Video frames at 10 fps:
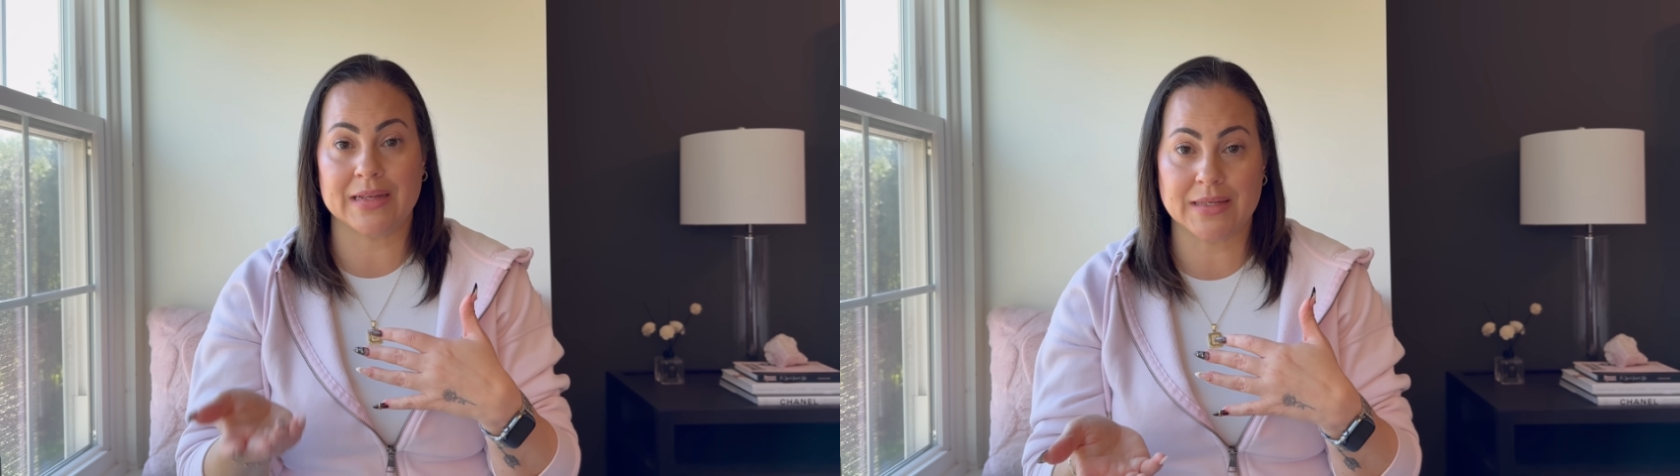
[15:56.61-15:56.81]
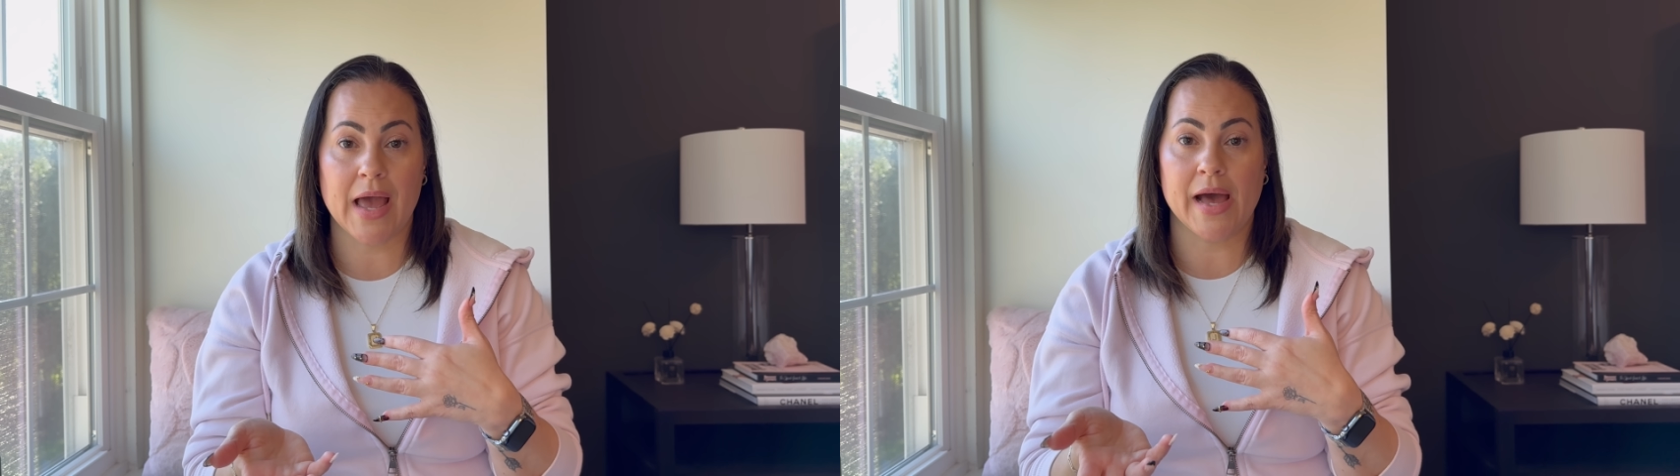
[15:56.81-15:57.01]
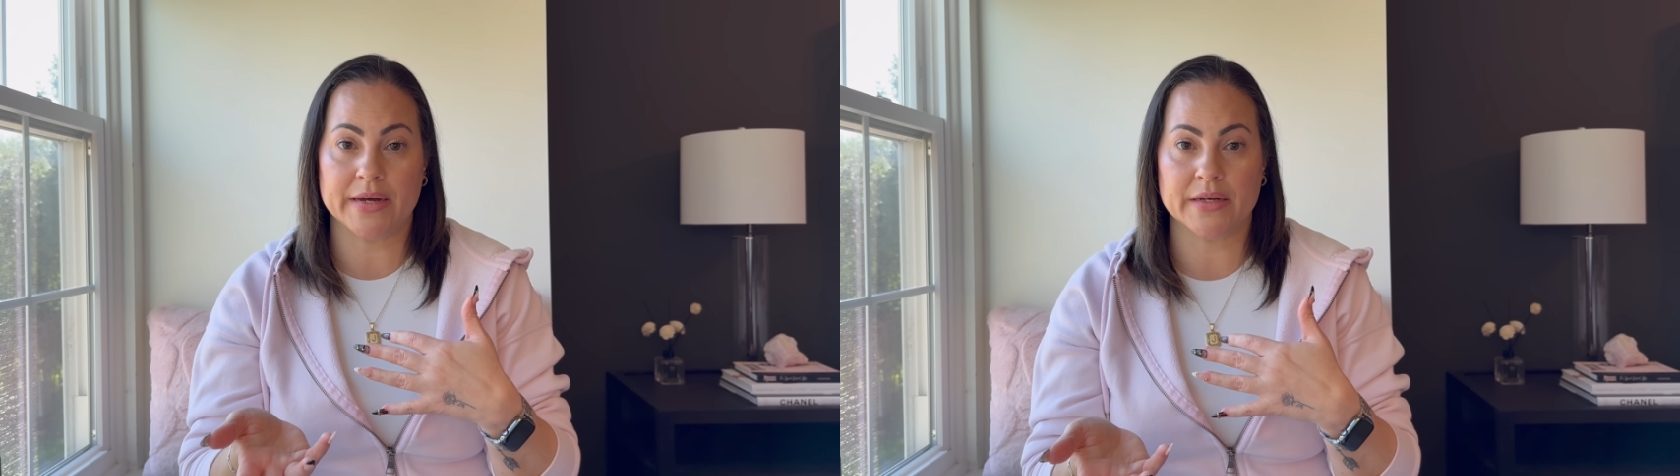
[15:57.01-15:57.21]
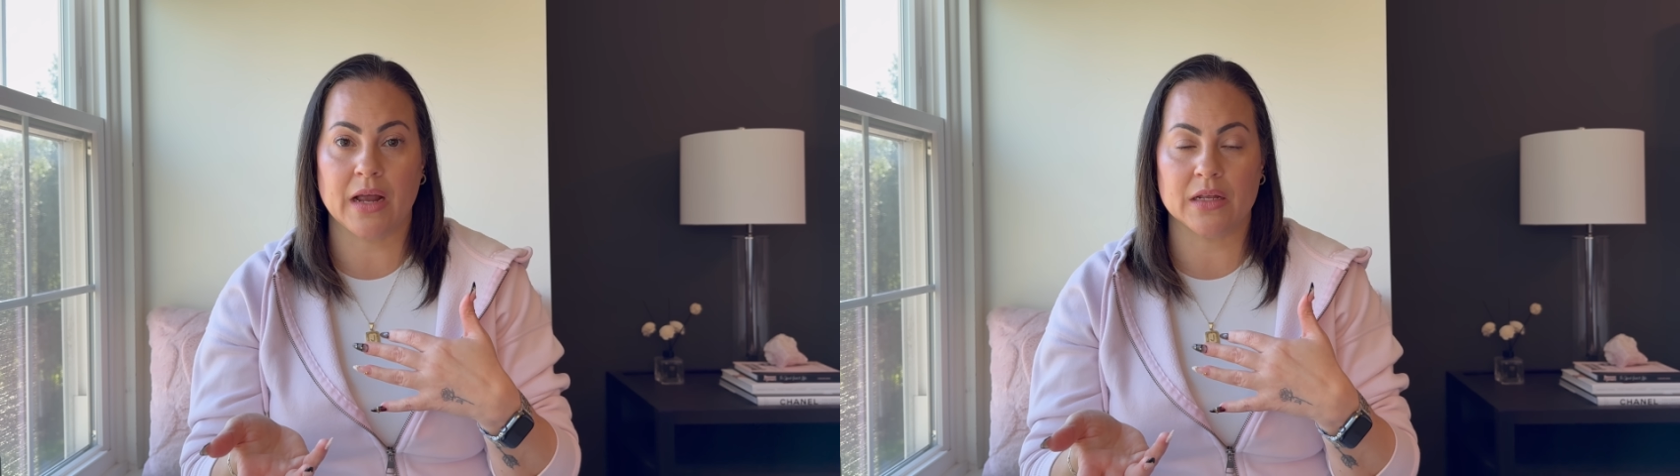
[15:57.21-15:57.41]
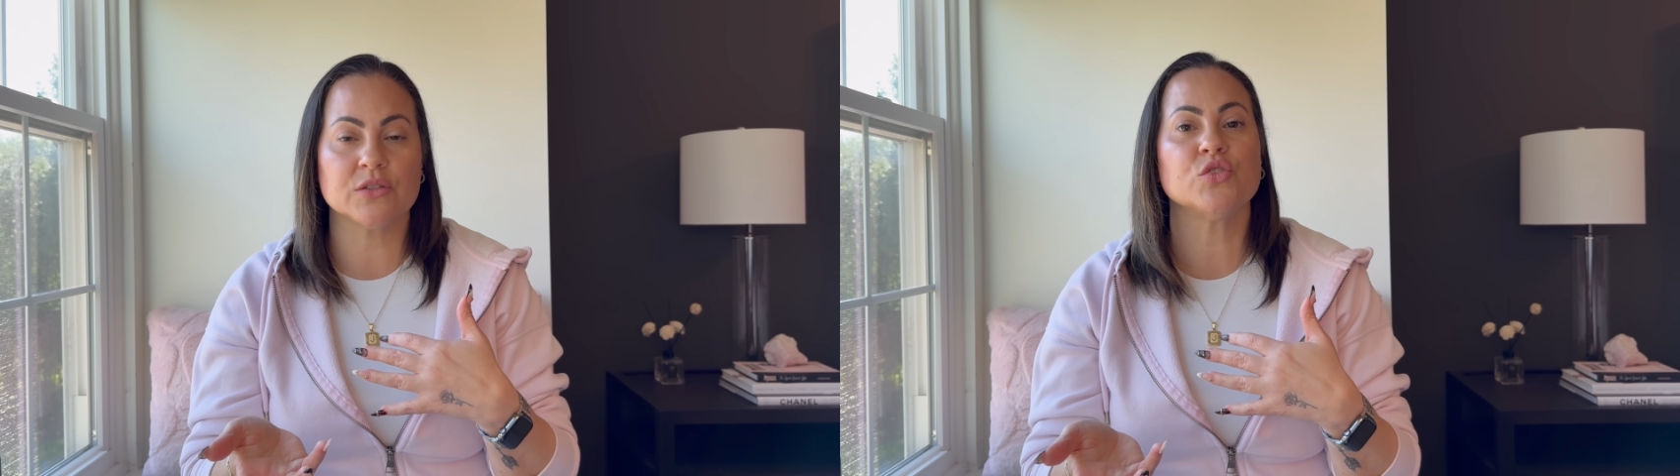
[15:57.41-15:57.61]
to add it
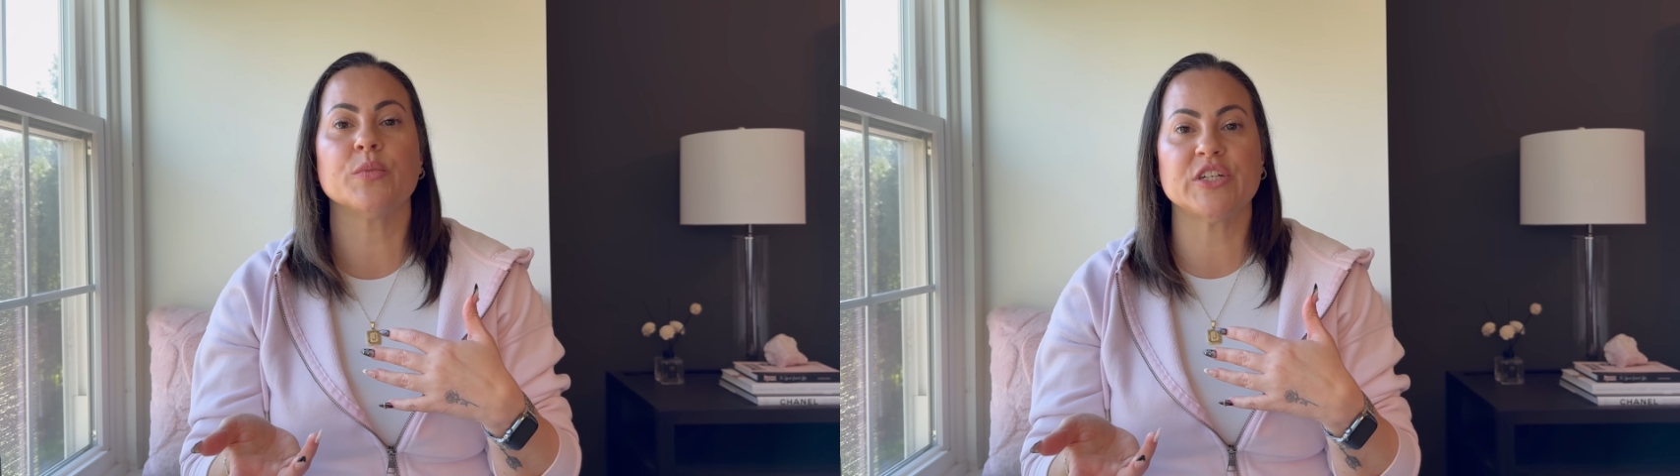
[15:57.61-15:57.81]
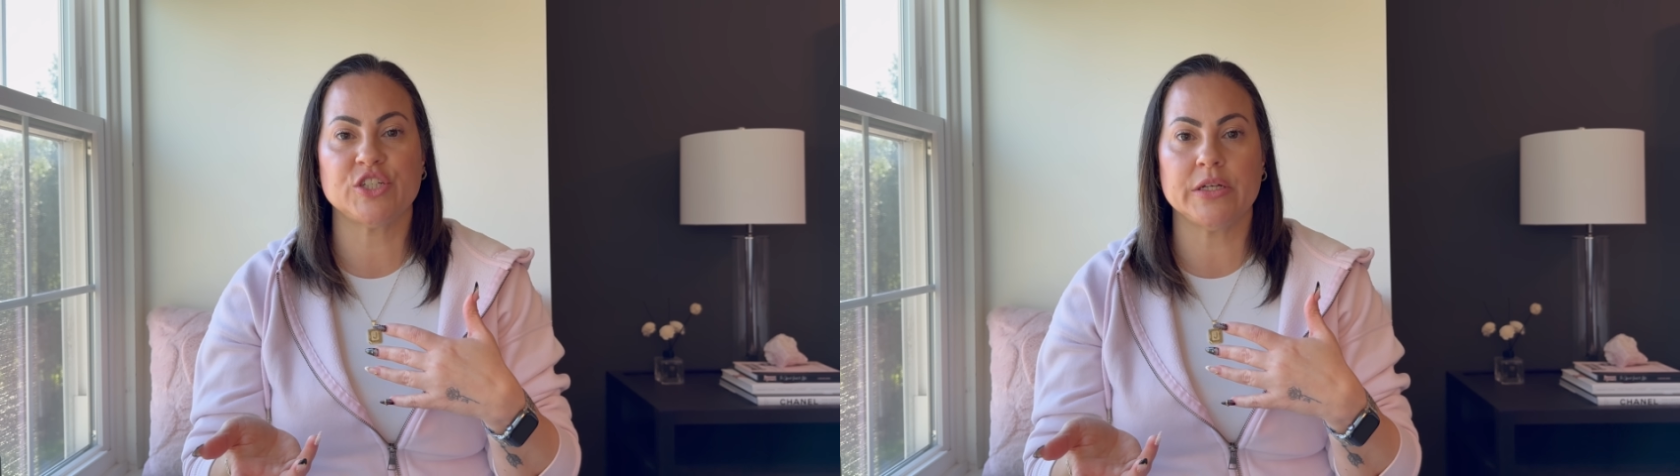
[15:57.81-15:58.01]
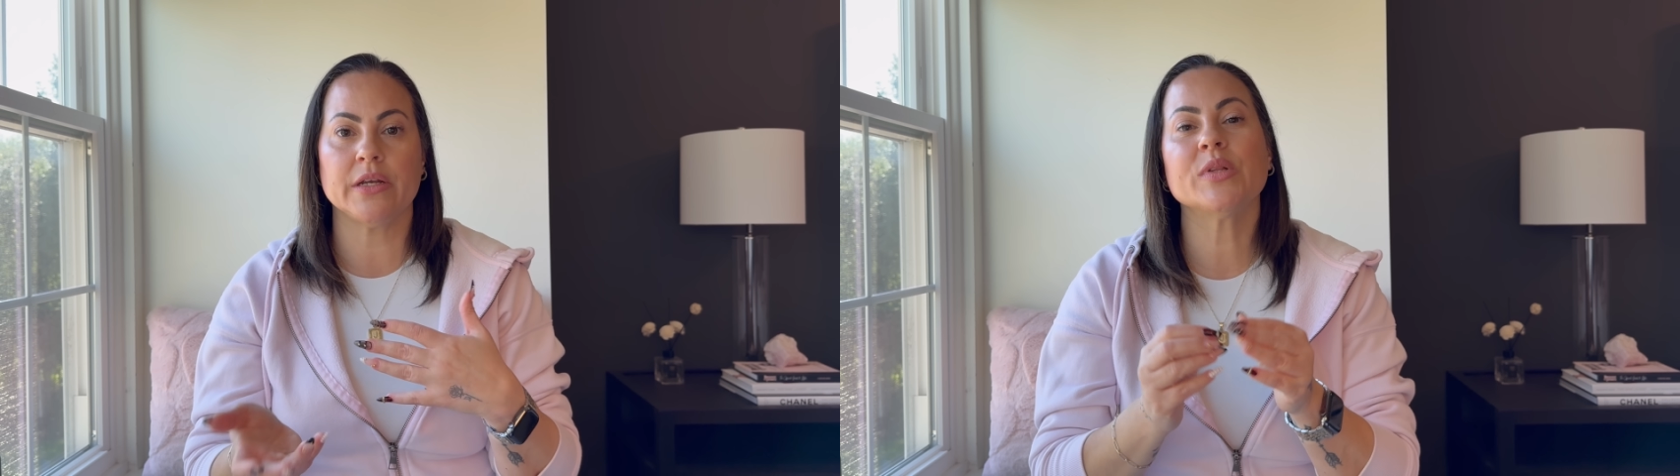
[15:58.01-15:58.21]
onto my sheet.